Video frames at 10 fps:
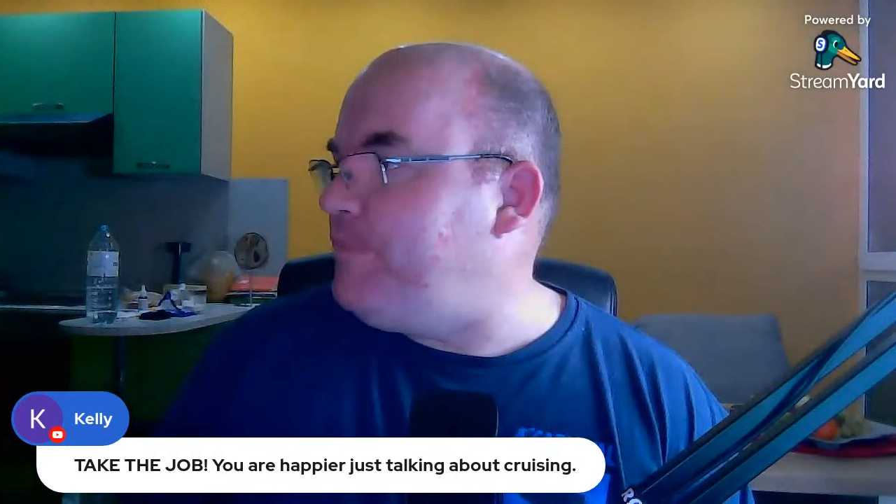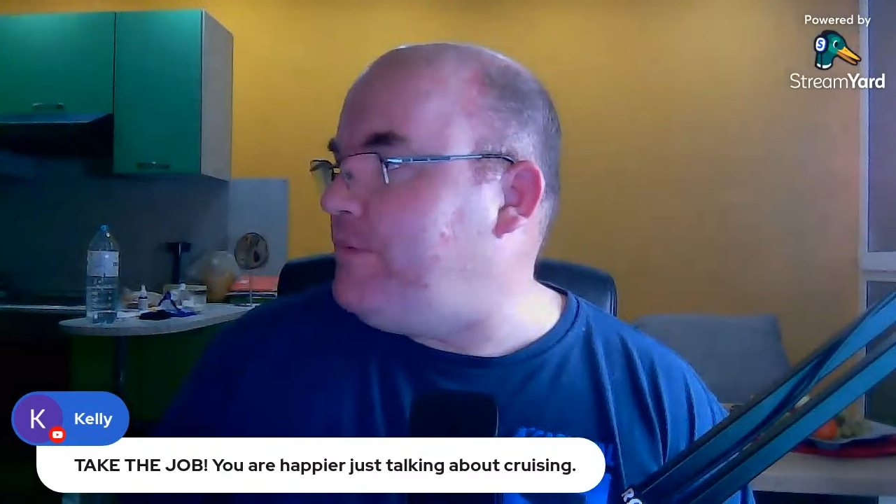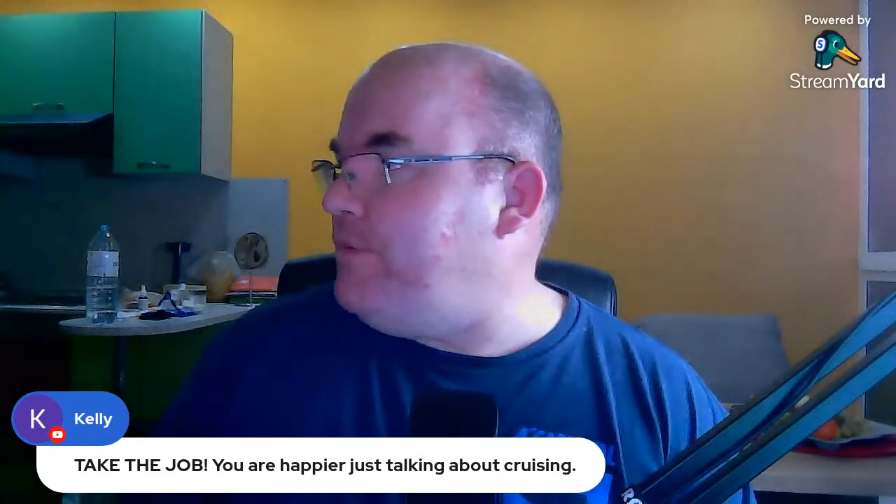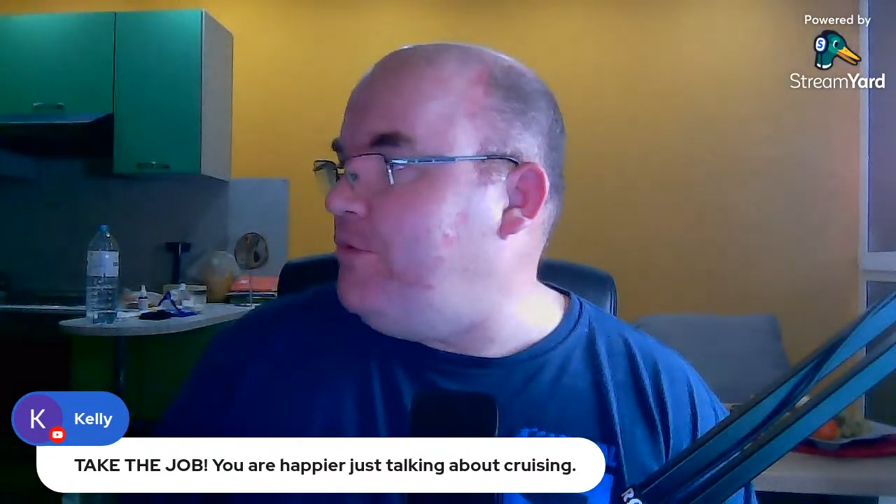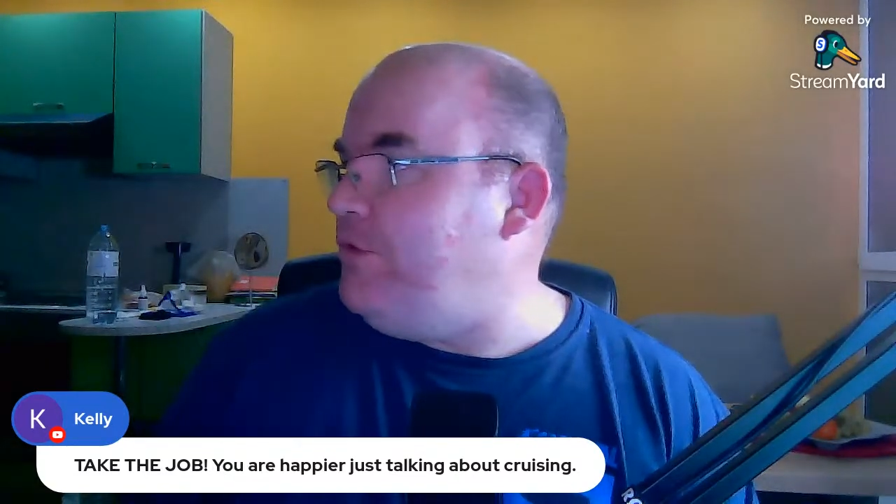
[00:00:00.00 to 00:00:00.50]

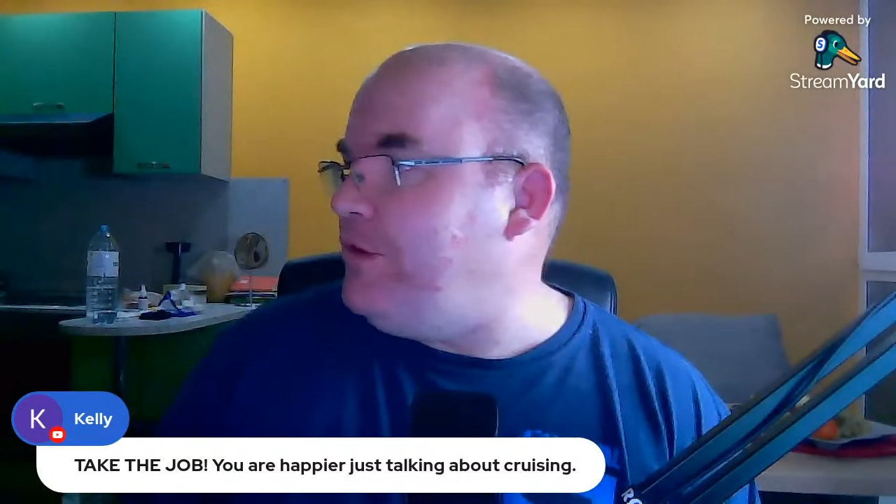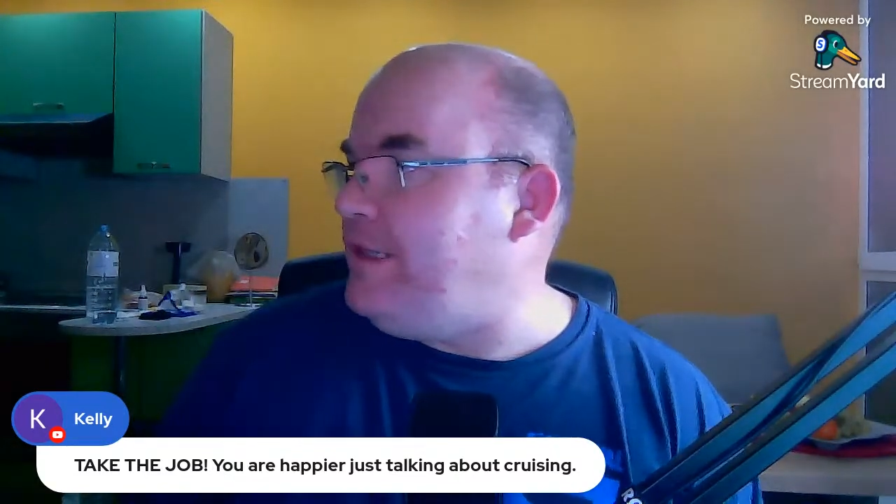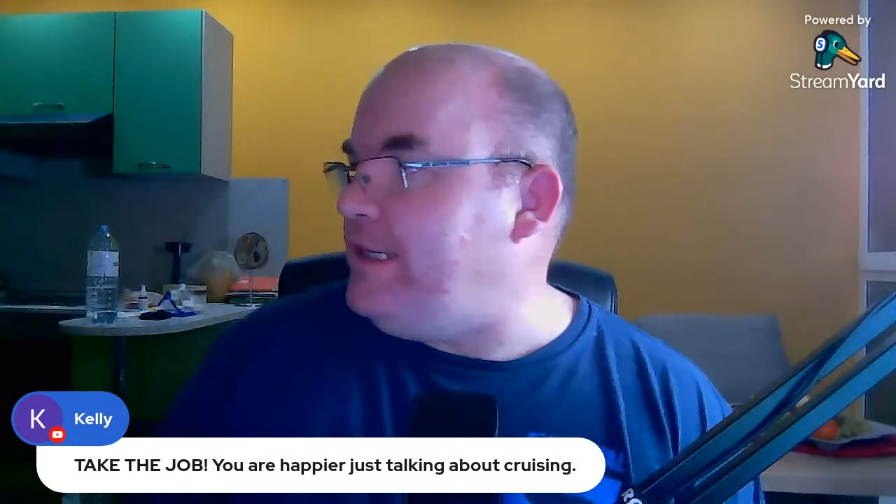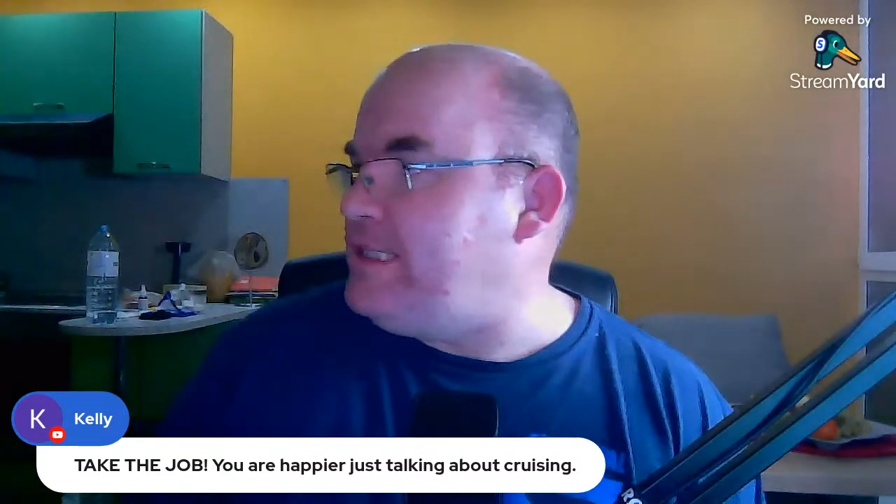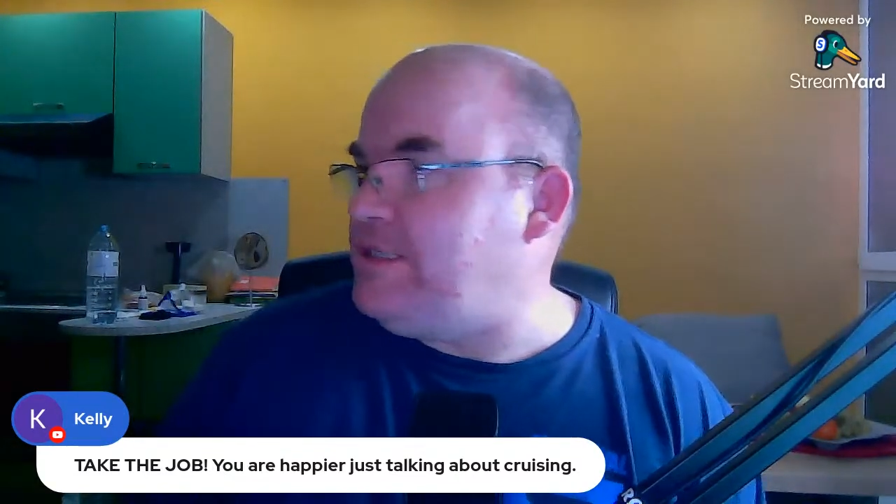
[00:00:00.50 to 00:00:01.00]
look at
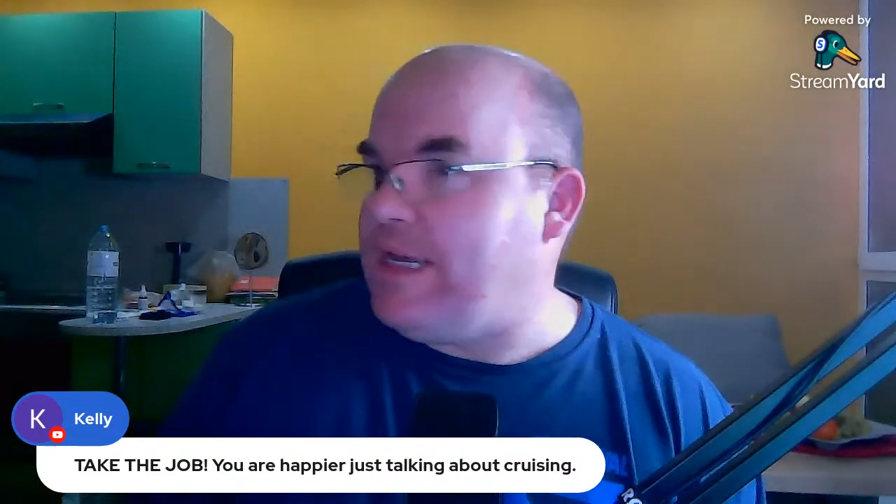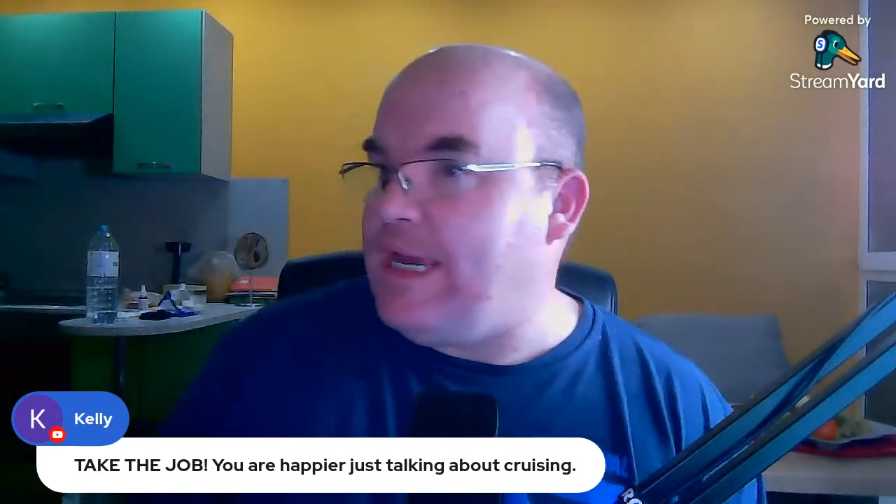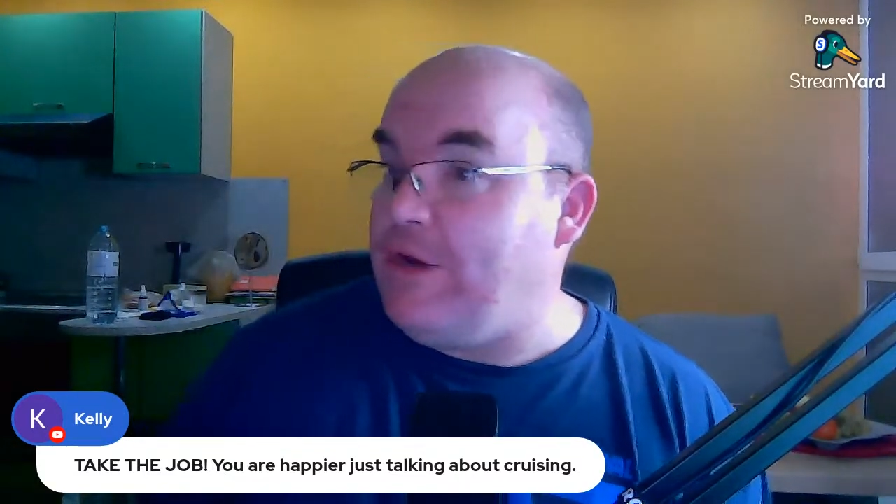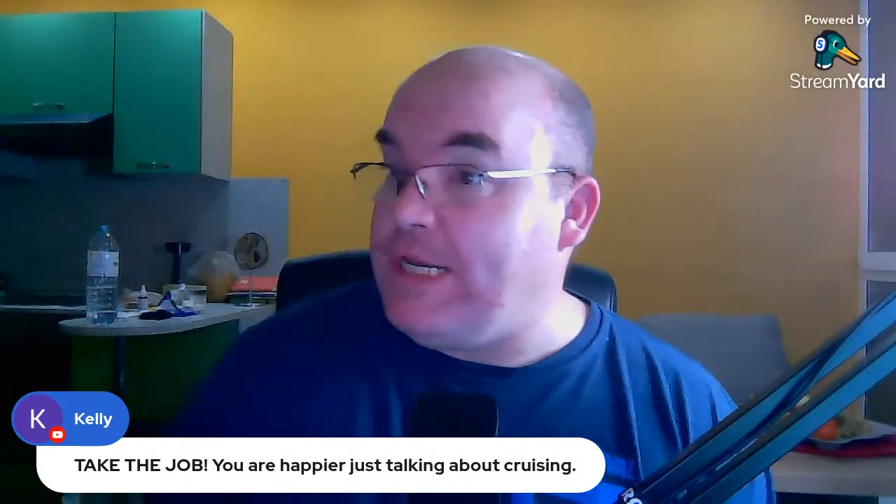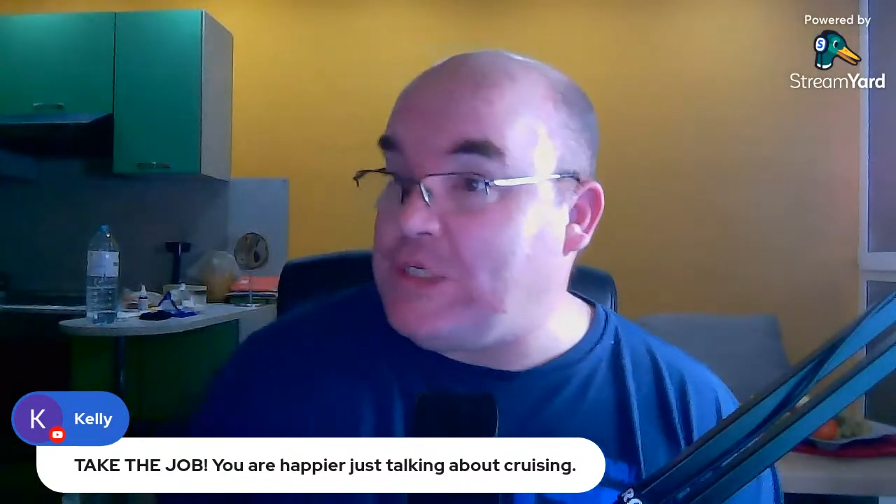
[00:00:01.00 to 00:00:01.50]
this. Okay, only